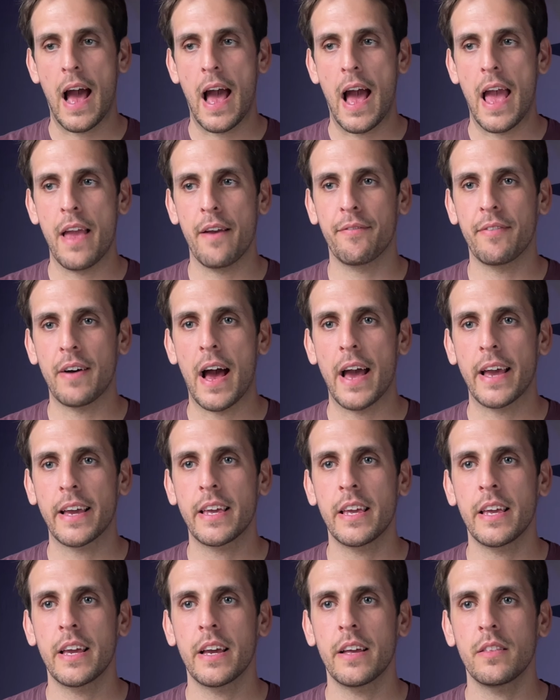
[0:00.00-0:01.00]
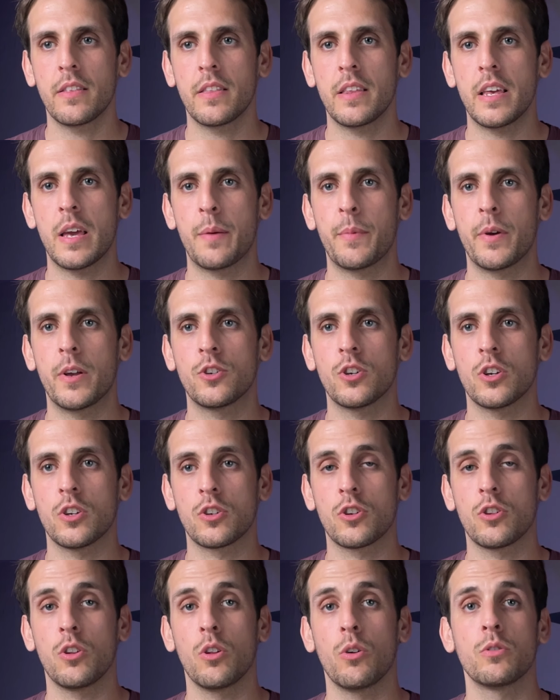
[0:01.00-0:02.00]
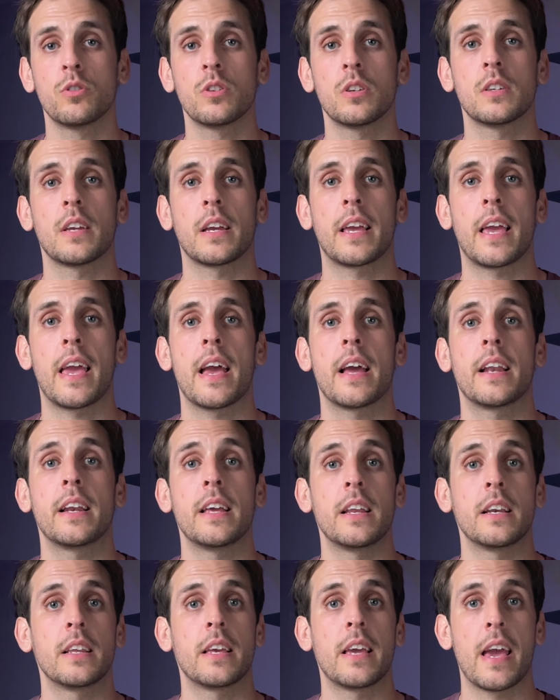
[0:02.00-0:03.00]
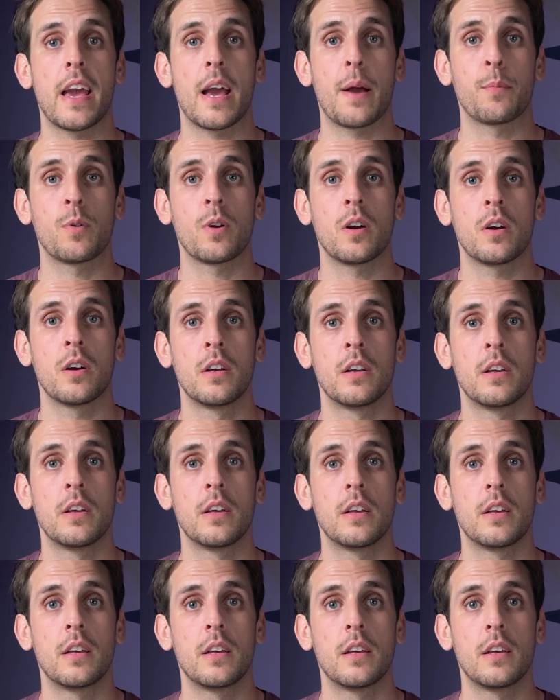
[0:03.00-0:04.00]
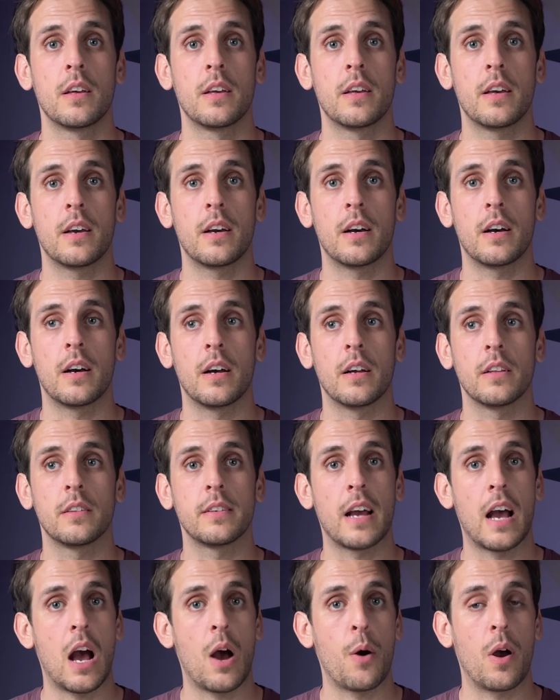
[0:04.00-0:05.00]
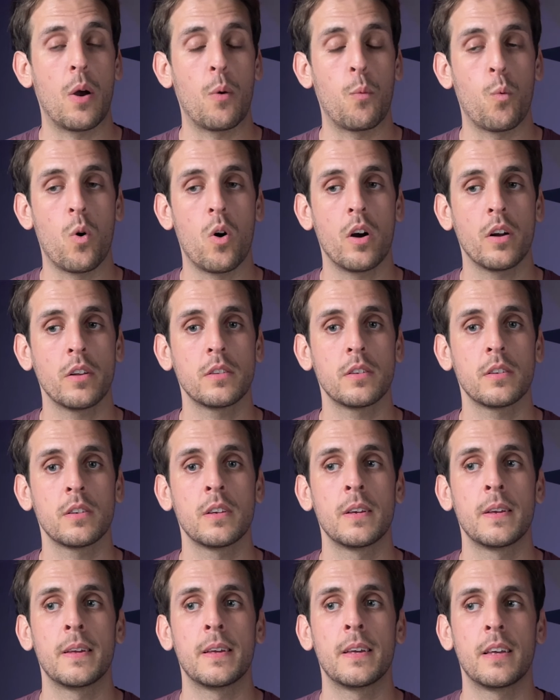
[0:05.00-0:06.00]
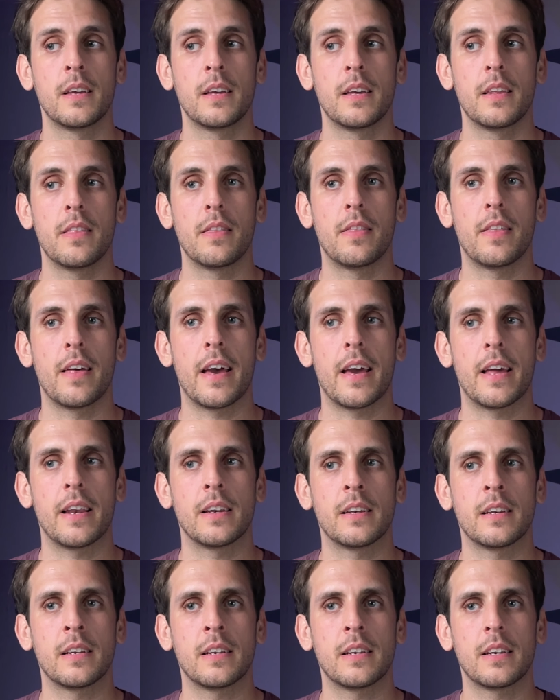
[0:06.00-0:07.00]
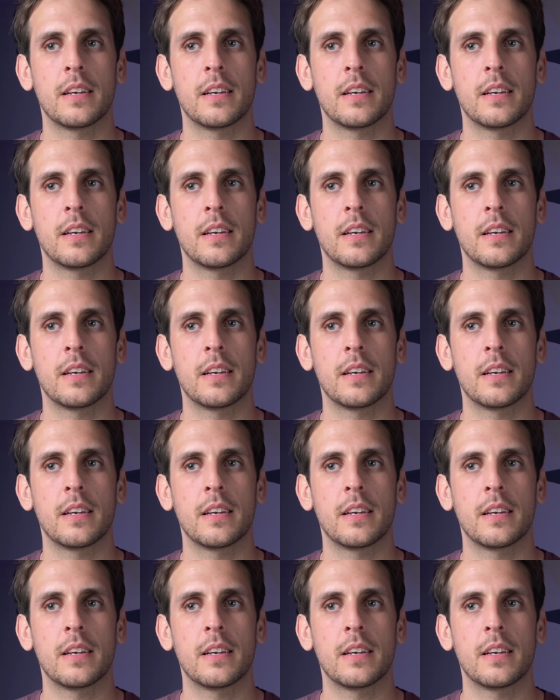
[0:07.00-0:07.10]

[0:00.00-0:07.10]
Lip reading: If I can get the image as close as I can in camera to how I want, then